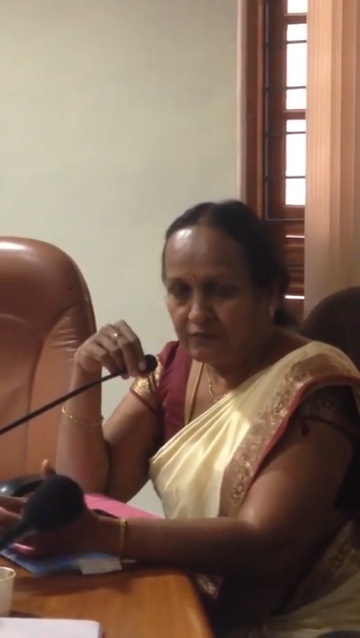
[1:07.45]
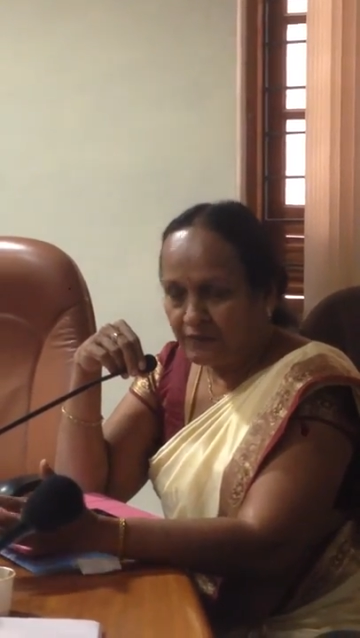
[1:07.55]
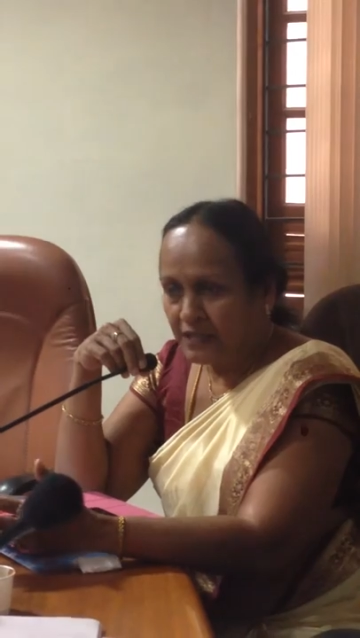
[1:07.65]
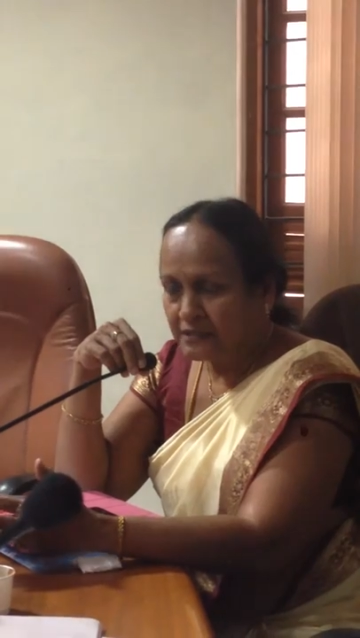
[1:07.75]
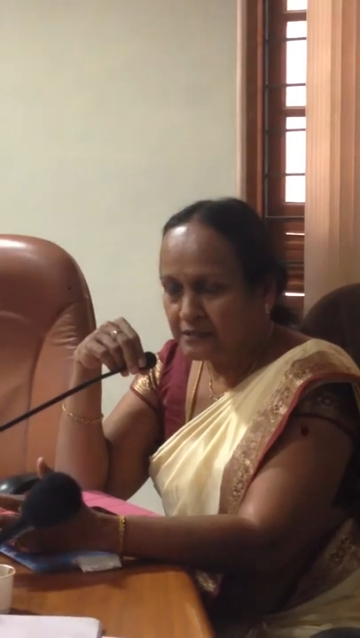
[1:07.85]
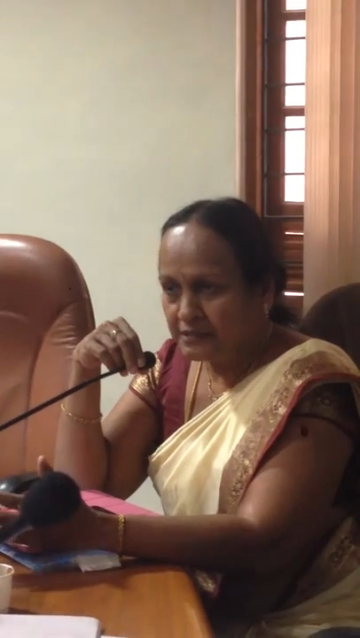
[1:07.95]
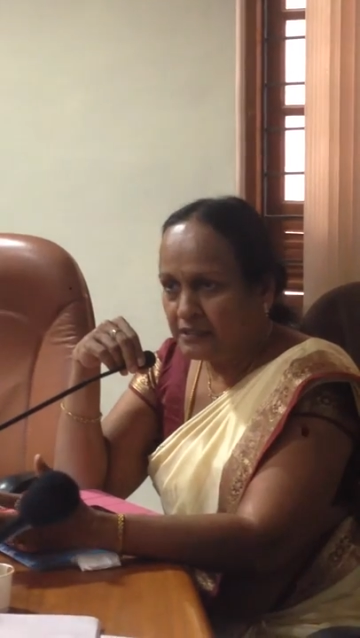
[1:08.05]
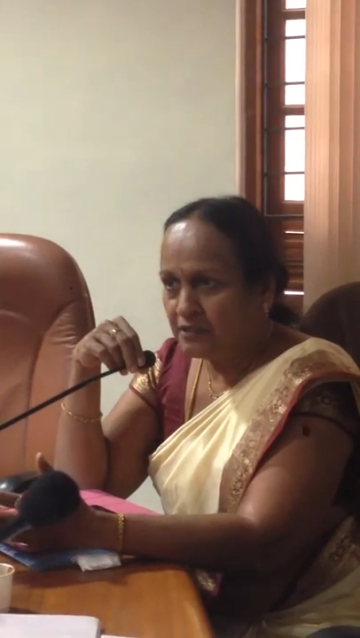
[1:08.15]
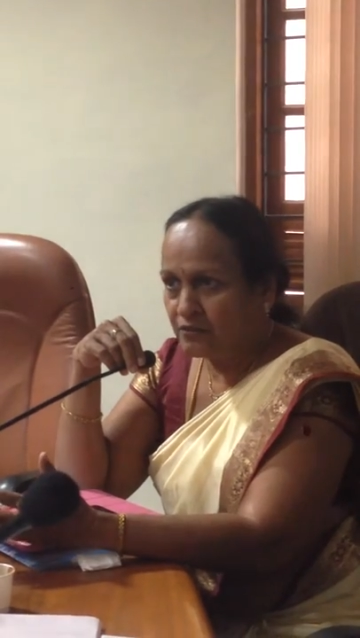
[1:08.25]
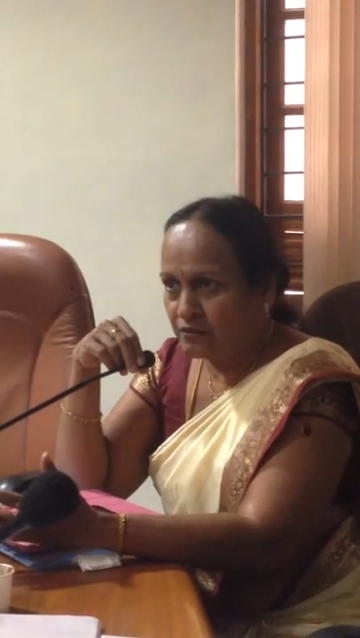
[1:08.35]

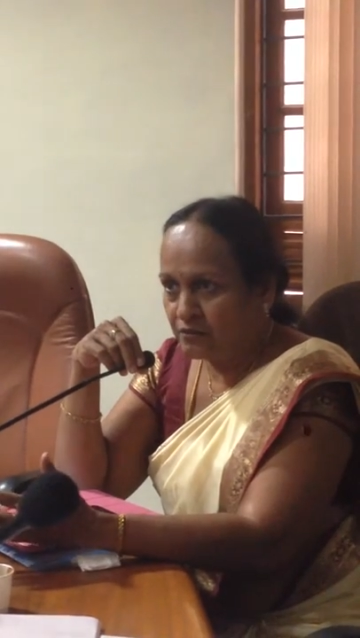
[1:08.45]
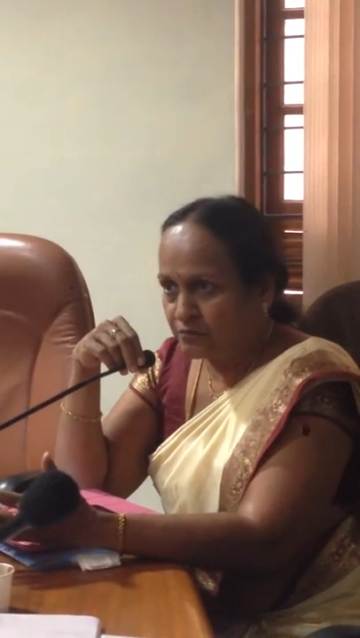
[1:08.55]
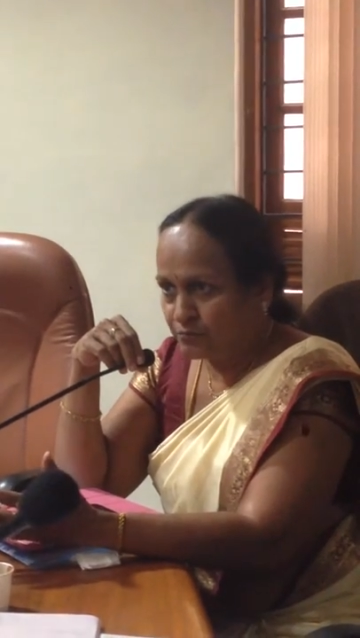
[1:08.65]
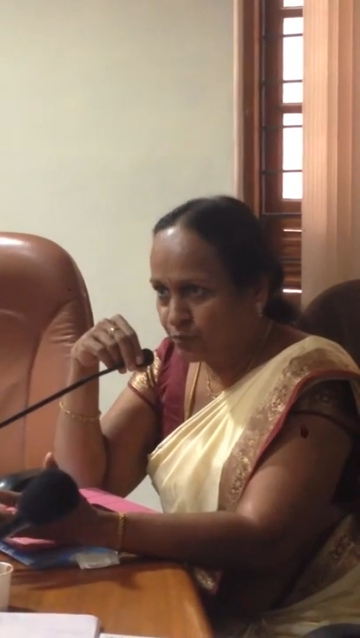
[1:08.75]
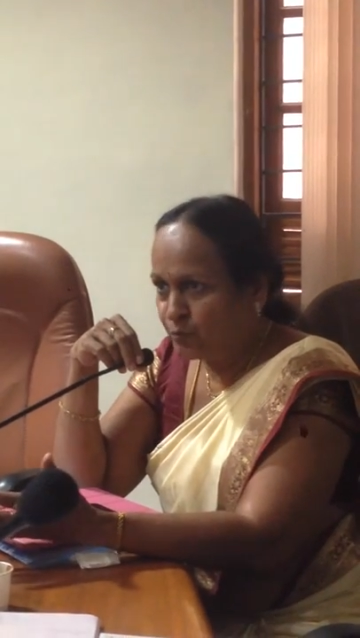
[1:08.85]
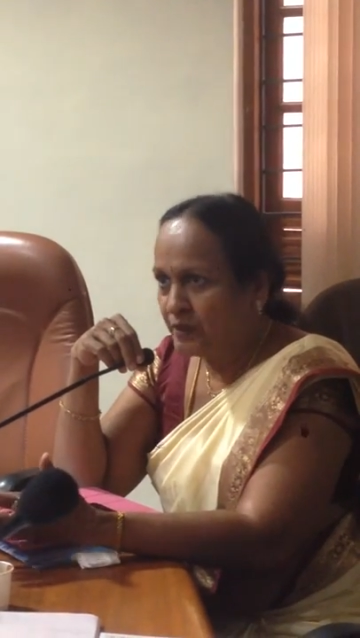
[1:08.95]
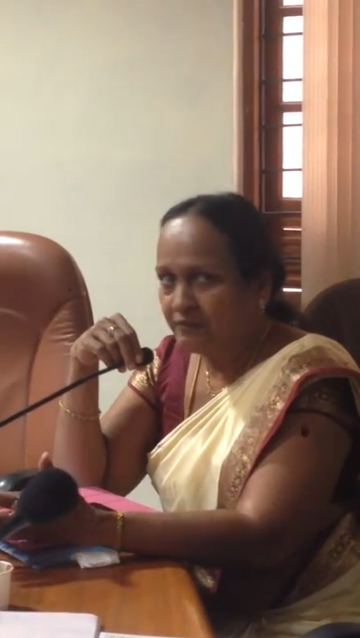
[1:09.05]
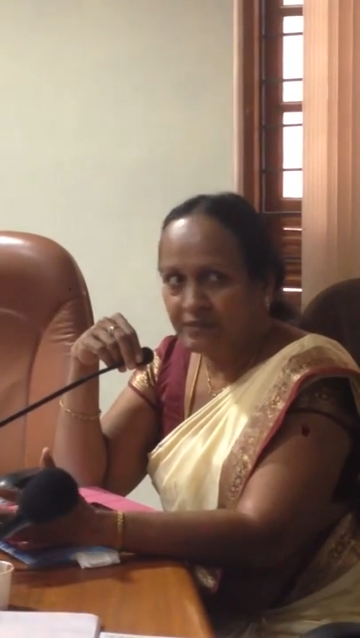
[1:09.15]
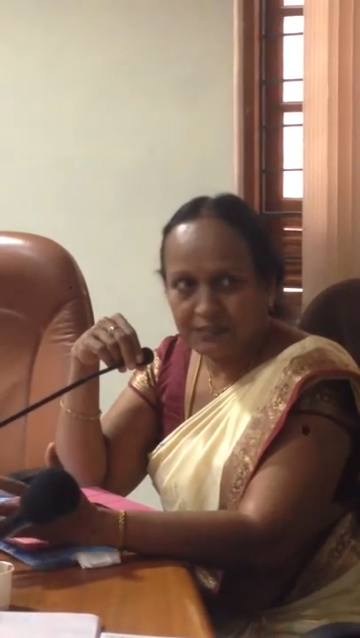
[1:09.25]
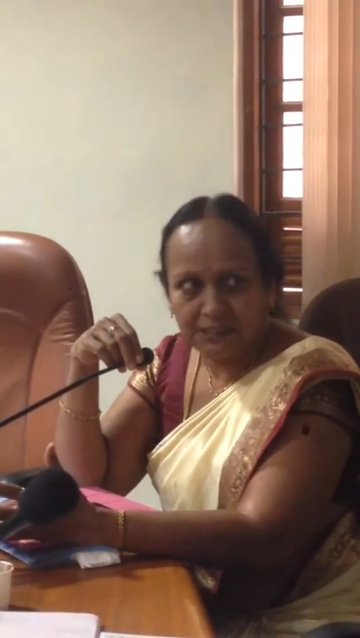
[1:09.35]
faculty or
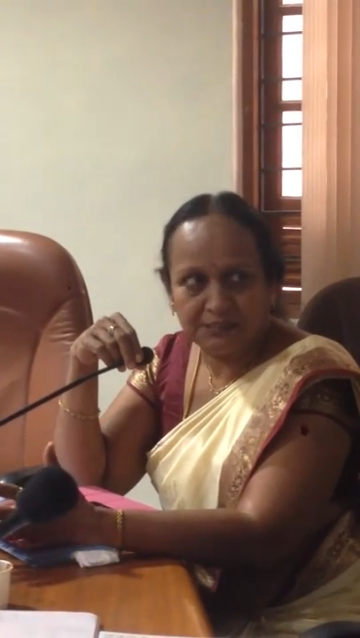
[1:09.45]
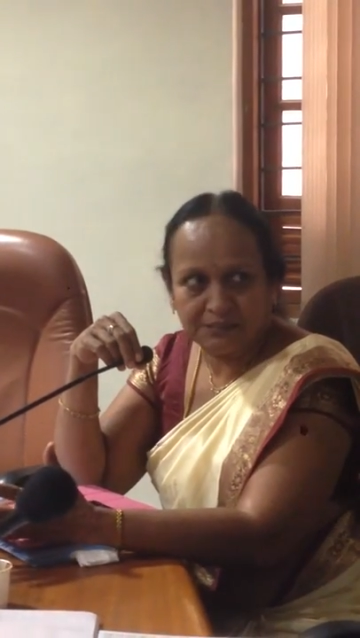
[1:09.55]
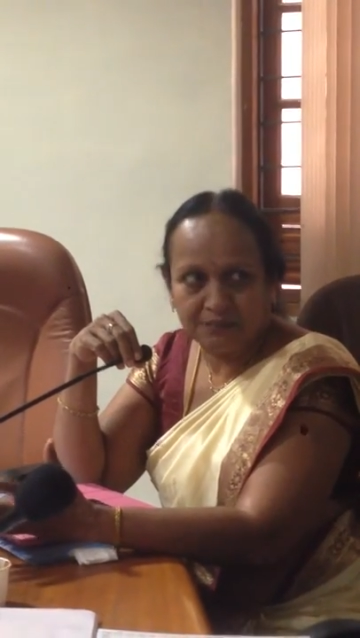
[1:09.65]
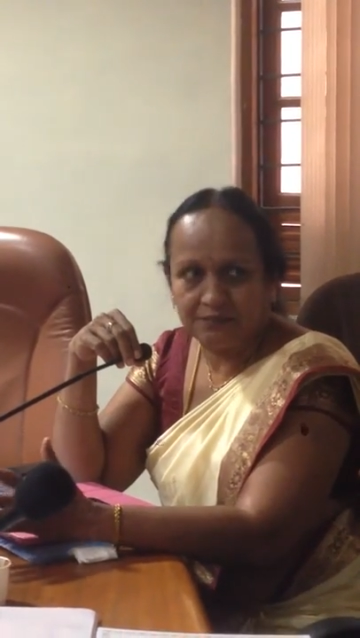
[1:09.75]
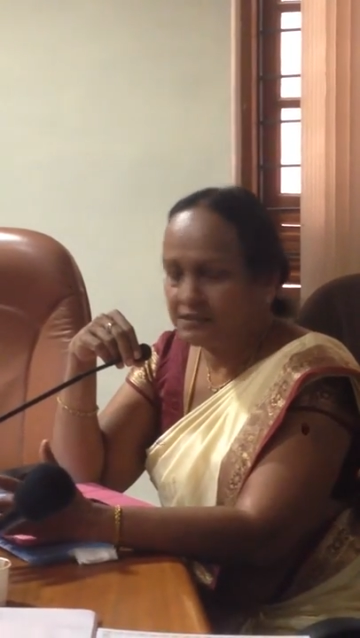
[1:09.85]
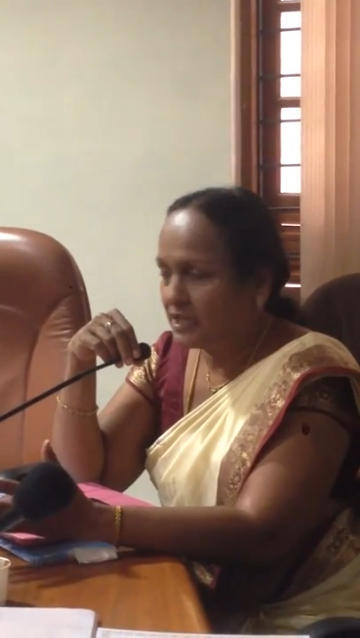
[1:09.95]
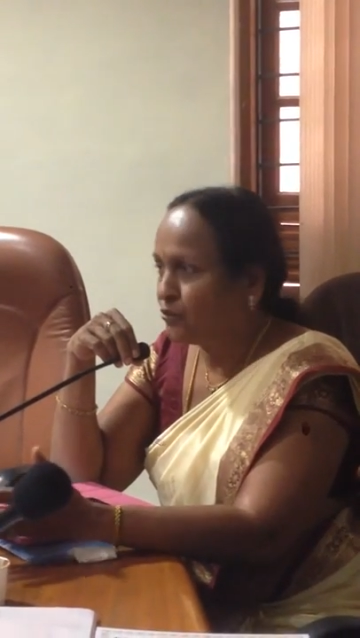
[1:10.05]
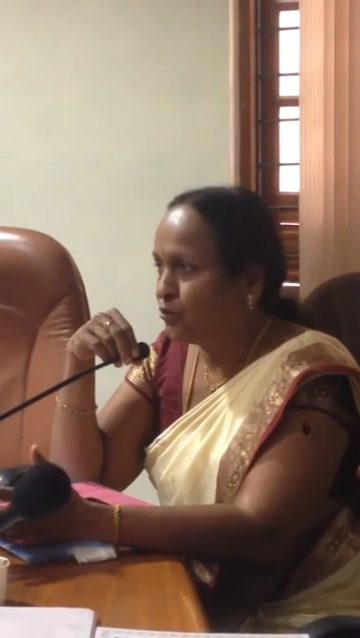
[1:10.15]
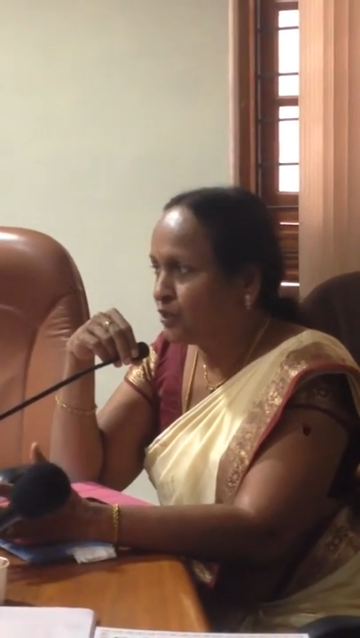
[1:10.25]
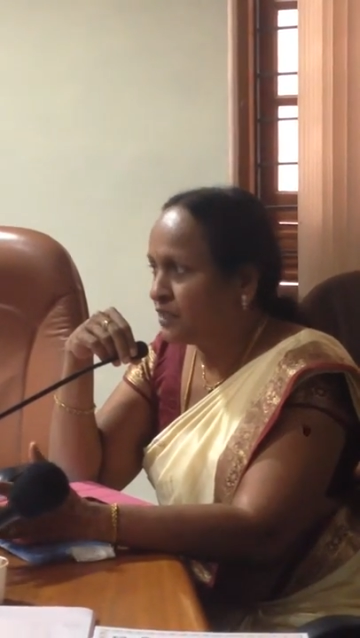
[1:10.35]
whomever is
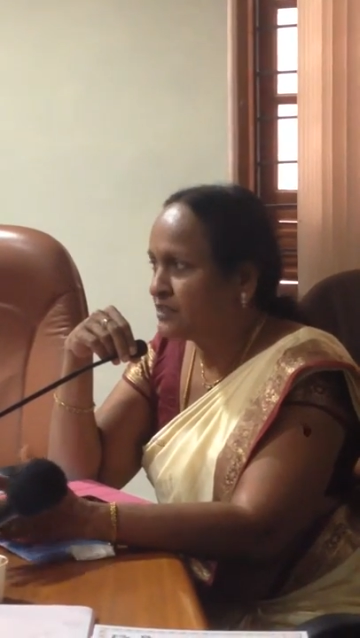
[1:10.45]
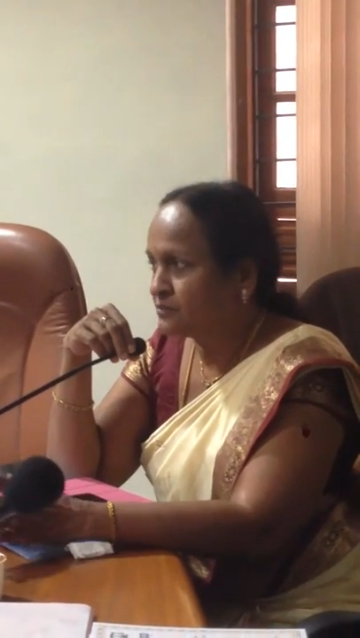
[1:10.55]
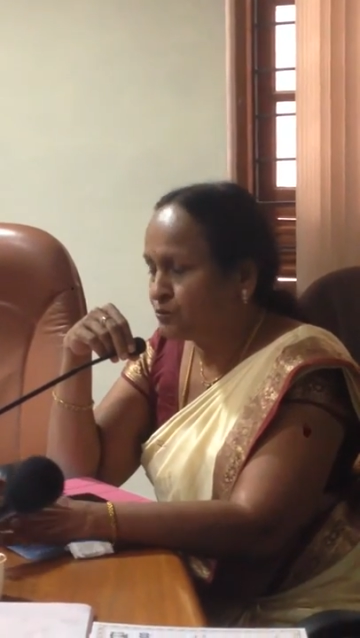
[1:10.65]
stakeholders,